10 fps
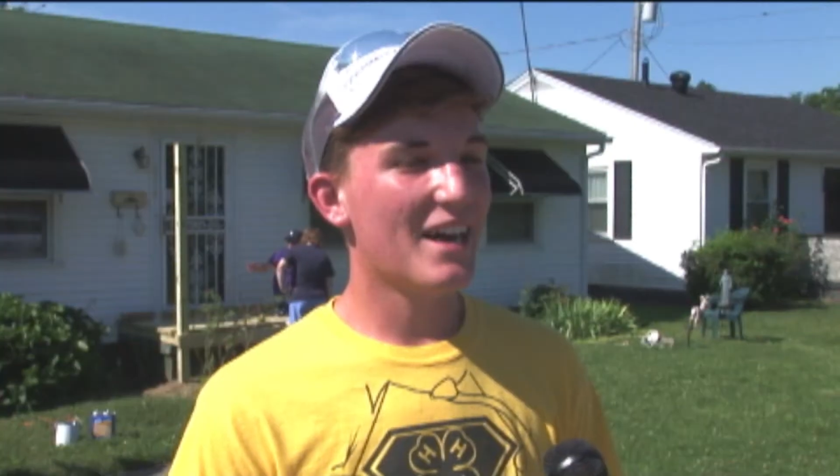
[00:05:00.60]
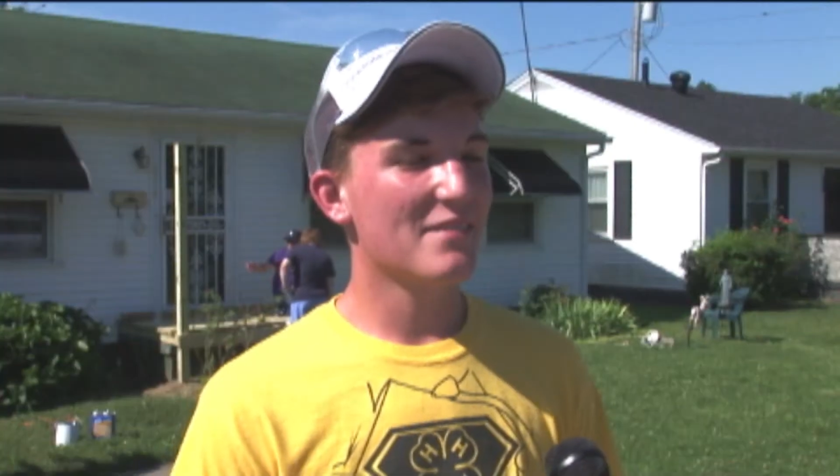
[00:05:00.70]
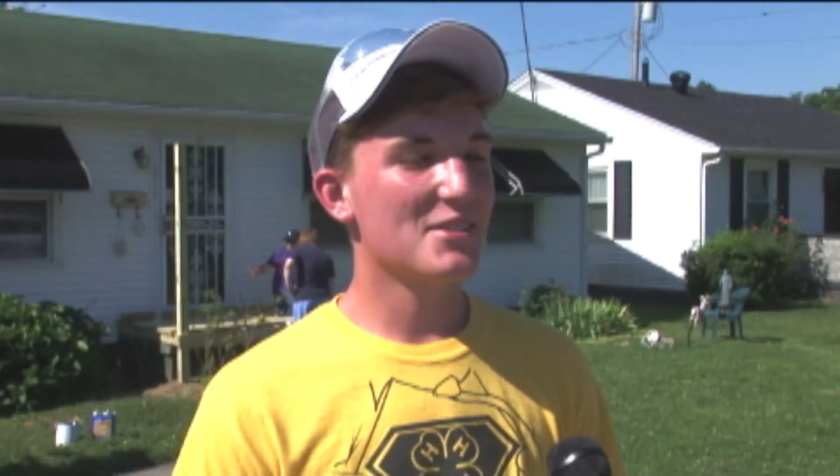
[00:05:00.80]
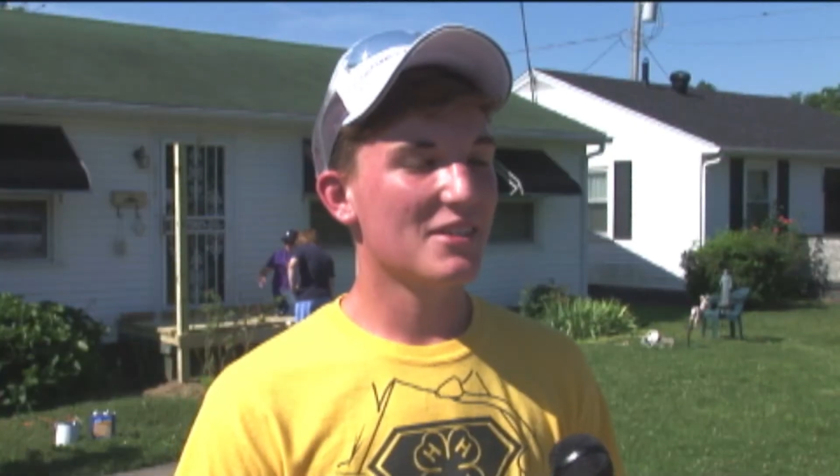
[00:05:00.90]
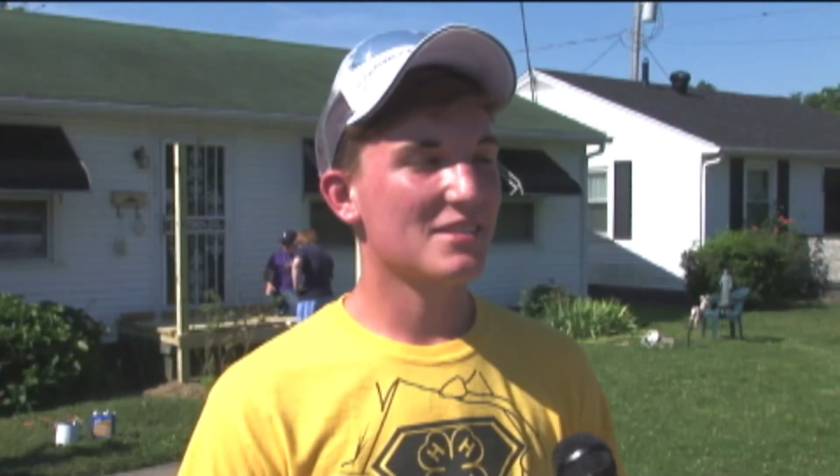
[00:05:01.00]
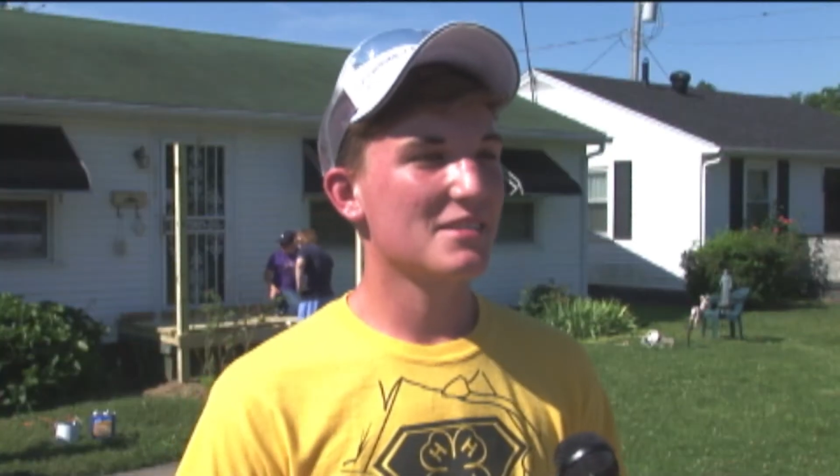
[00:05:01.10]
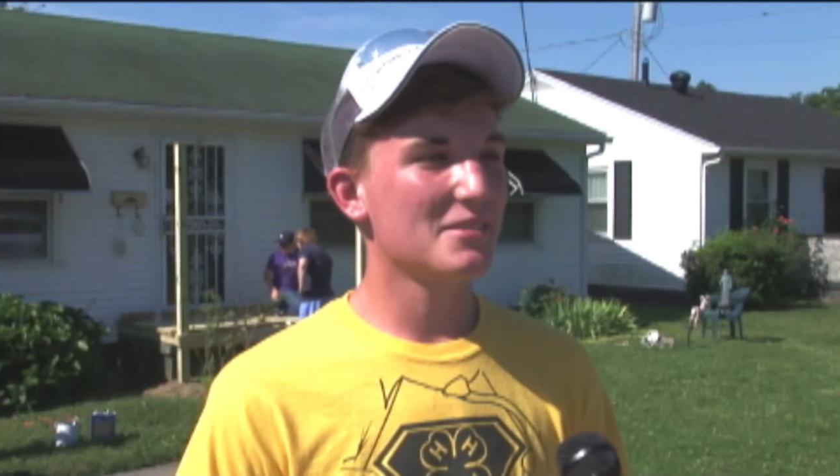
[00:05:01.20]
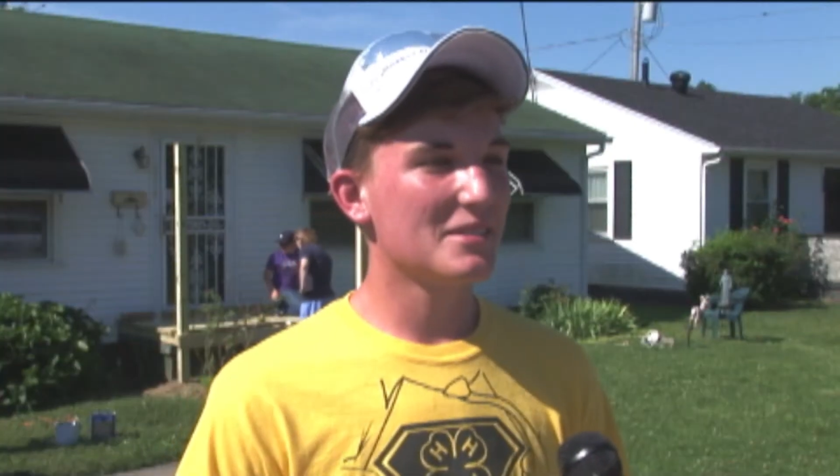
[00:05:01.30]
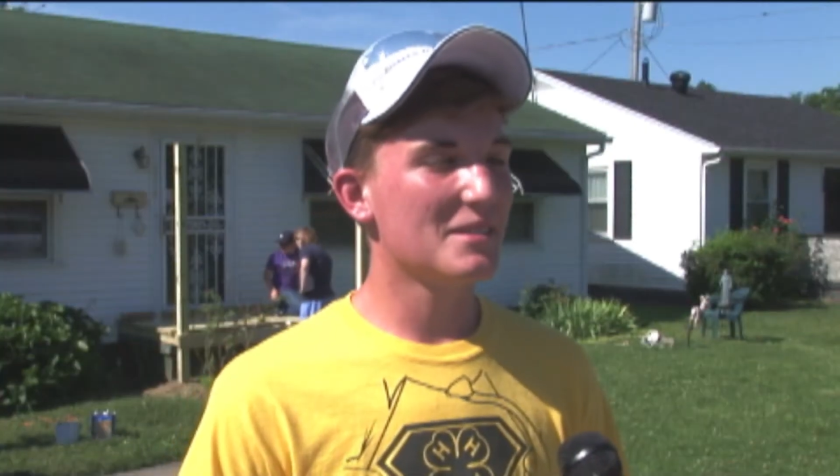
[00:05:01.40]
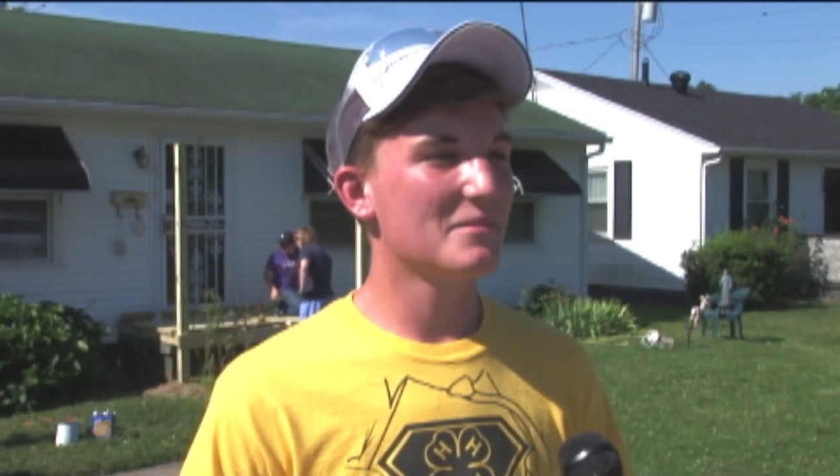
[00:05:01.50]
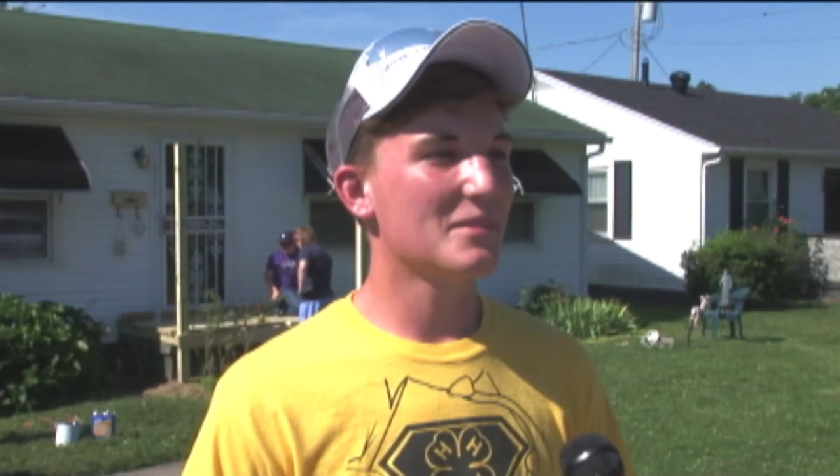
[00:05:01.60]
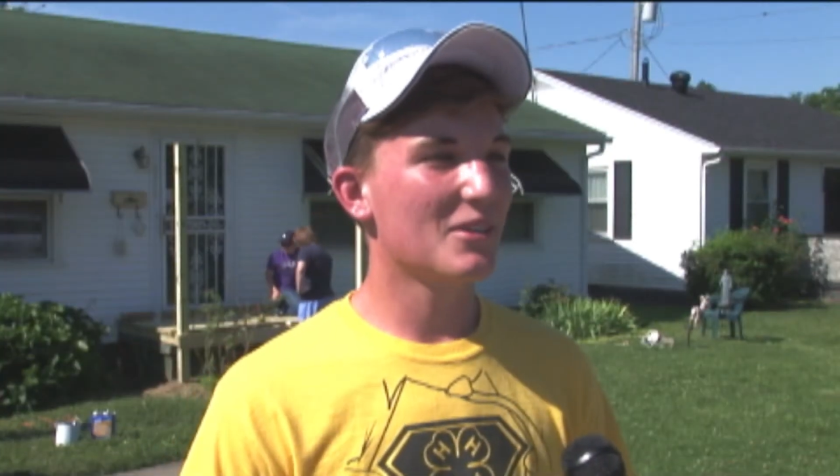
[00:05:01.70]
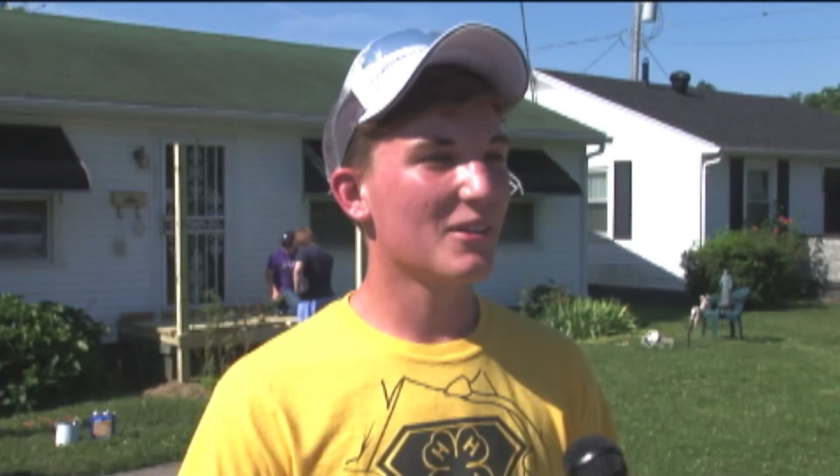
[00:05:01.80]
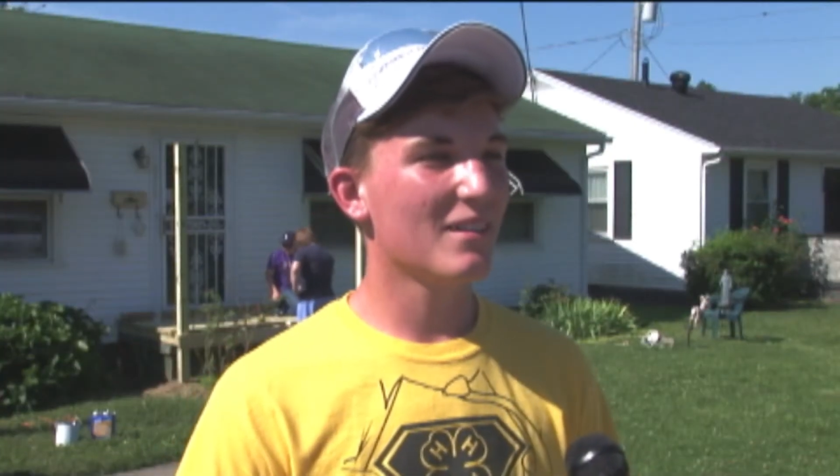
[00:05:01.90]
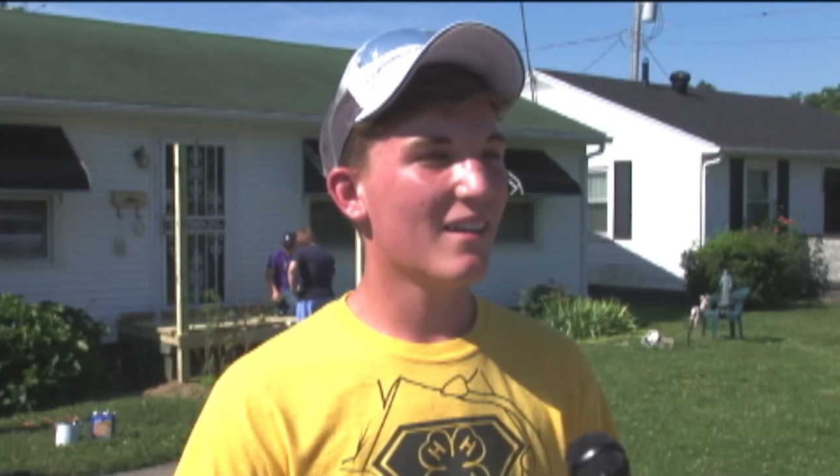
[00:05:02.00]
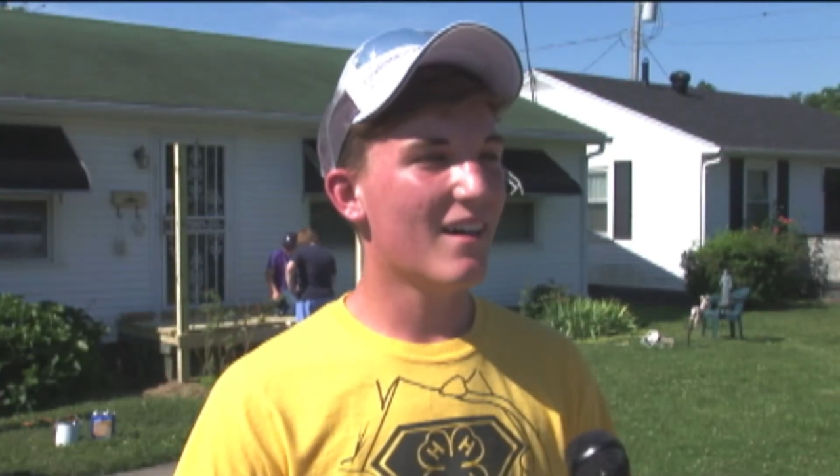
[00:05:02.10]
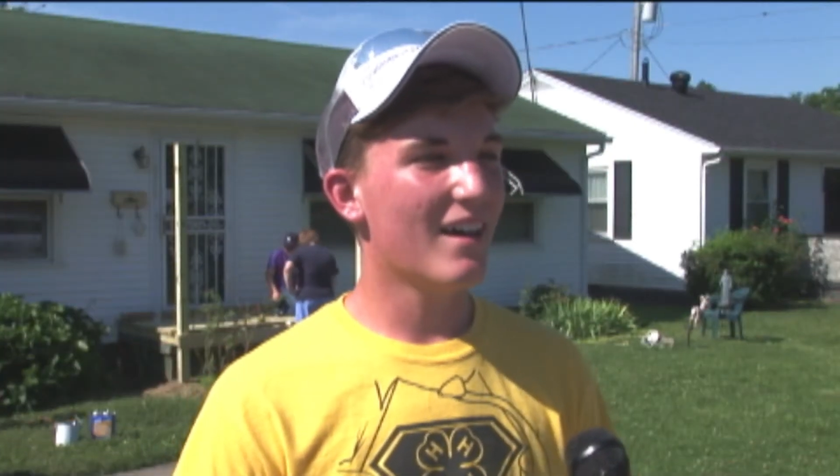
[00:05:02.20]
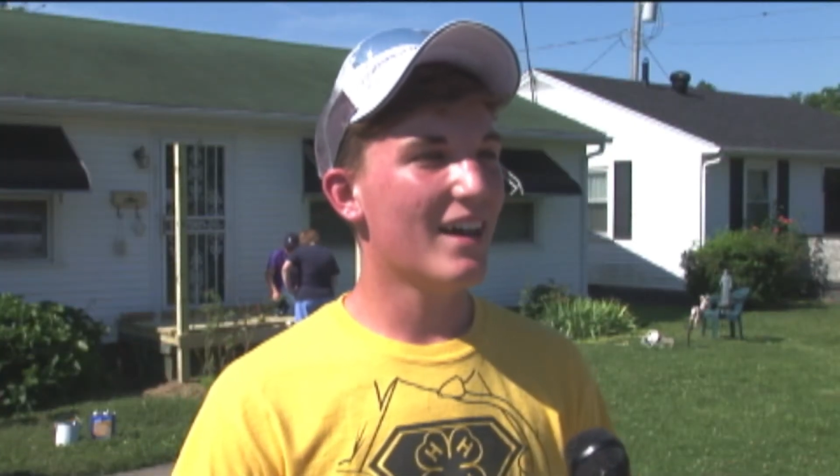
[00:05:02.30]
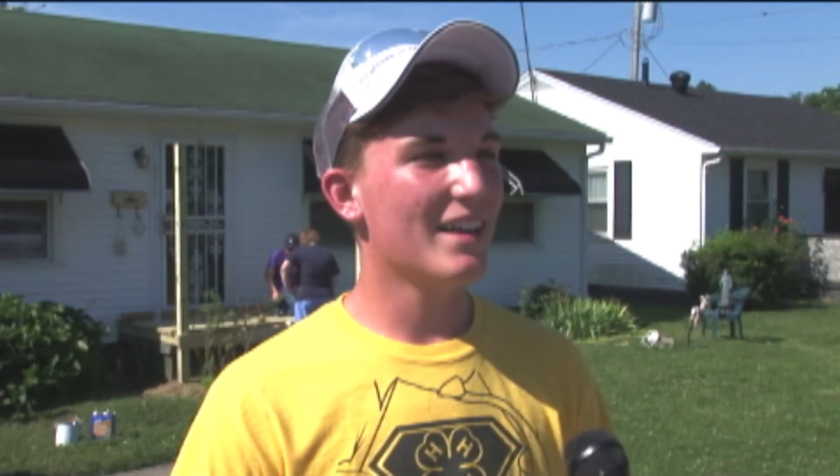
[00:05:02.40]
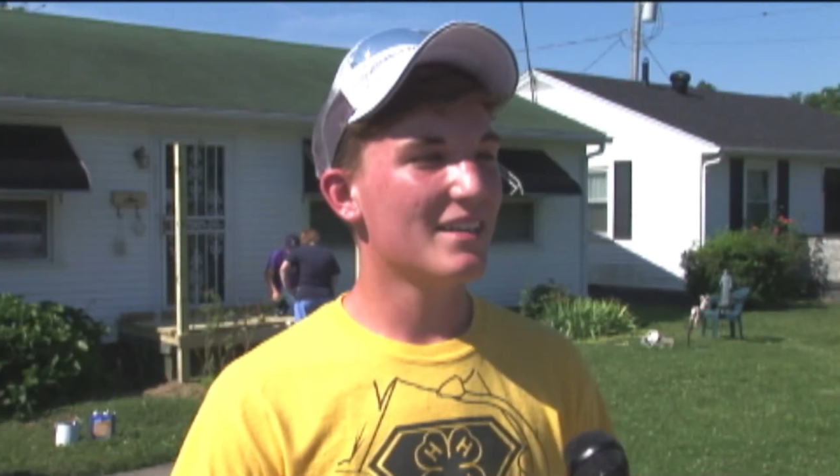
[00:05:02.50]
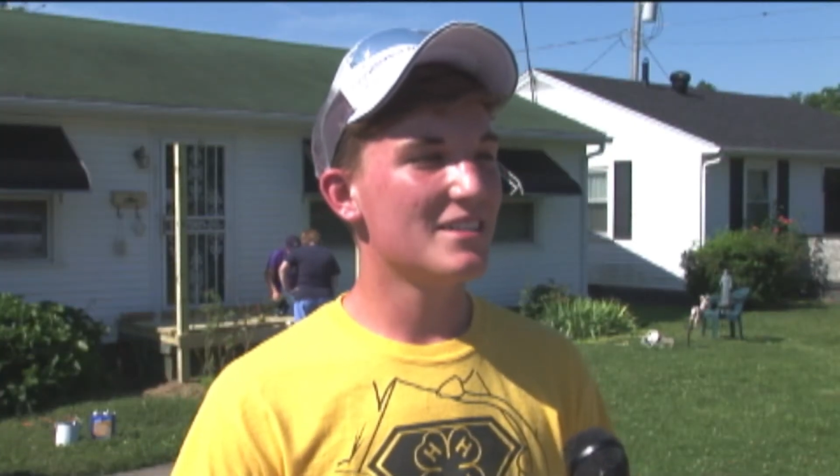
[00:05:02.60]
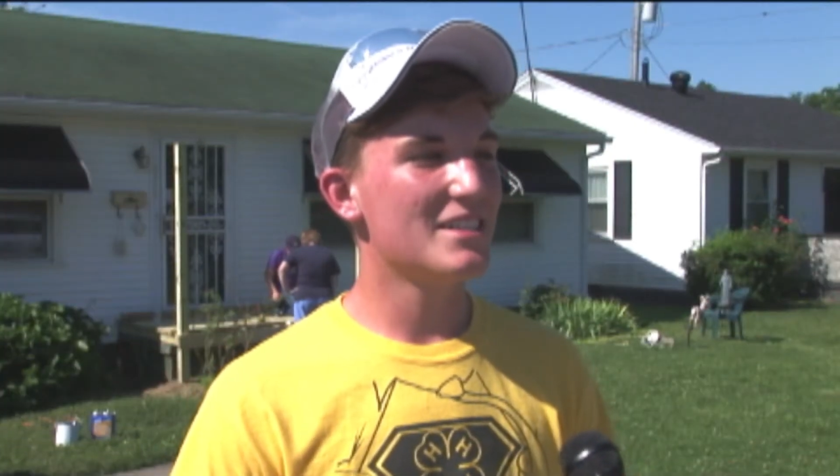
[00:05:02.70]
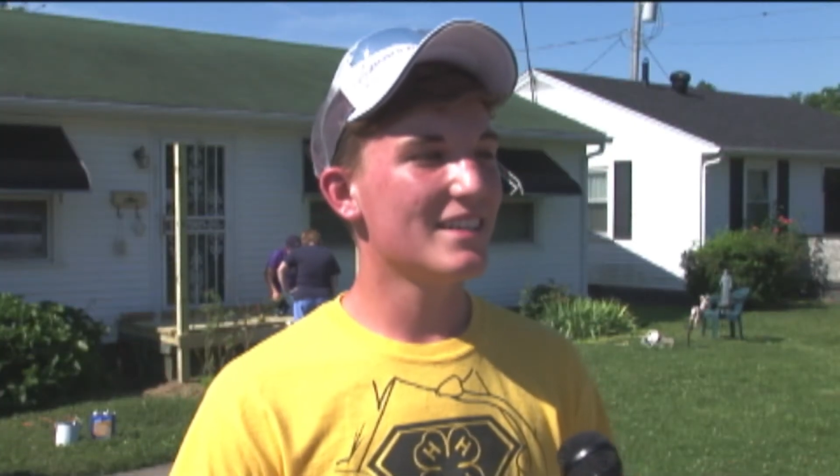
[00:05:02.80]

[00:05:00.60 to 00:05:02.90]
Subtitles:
I've talked to her a lot, and